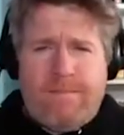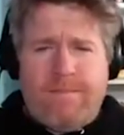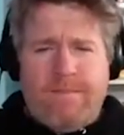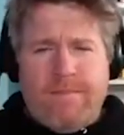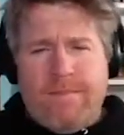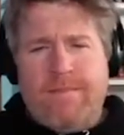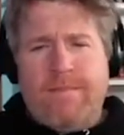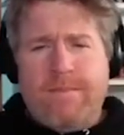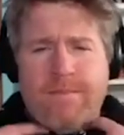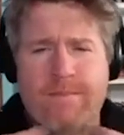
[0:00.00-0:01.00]

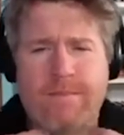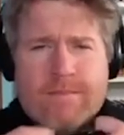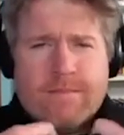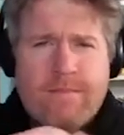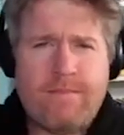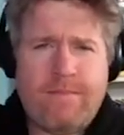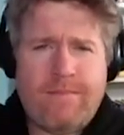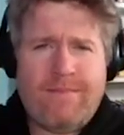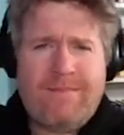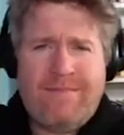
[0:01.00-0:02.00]

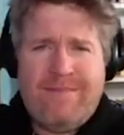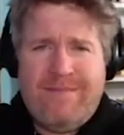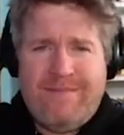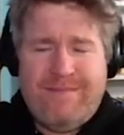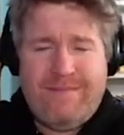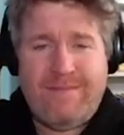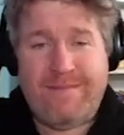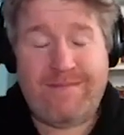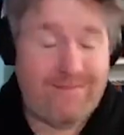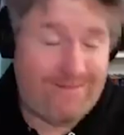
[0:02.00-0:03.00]

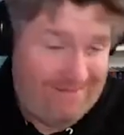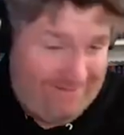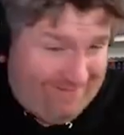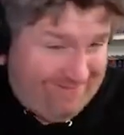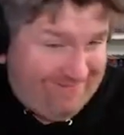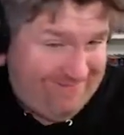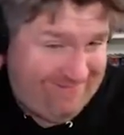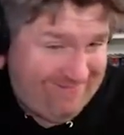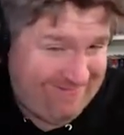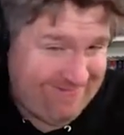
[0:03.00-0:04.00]

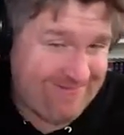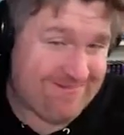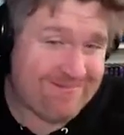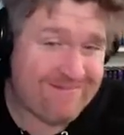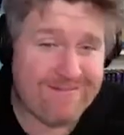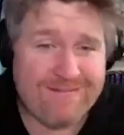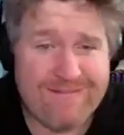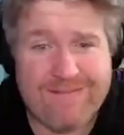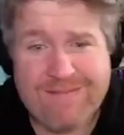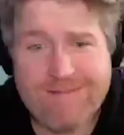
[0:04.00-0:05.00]

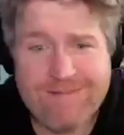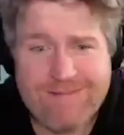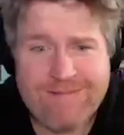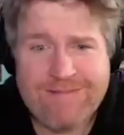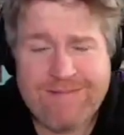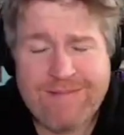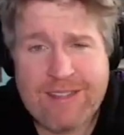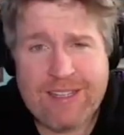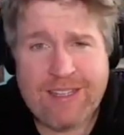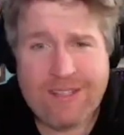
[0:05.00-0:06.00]

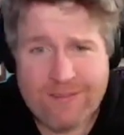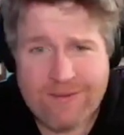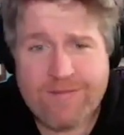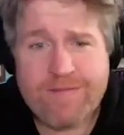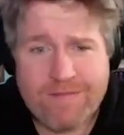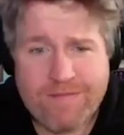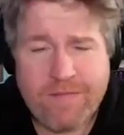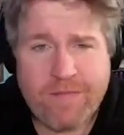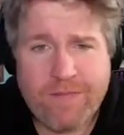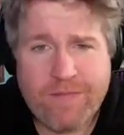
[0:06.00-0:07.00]

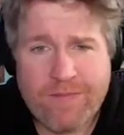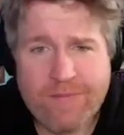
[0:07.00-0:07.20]
The person shown says nothing.